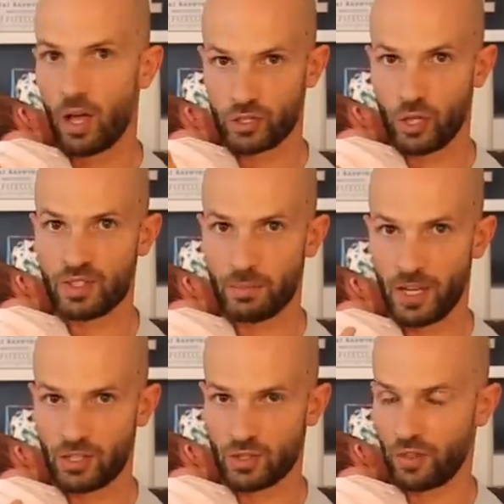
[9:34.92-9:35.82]
I'll show you some
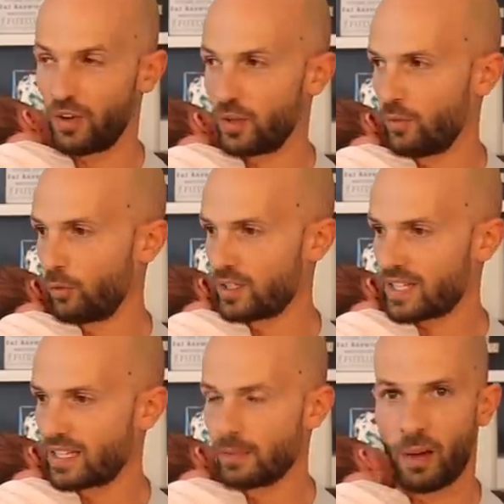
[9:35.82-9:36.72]
pictures of her that we've already
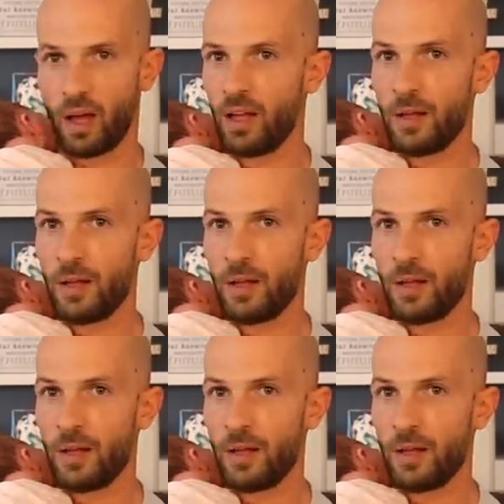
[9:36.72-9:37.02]
taken, but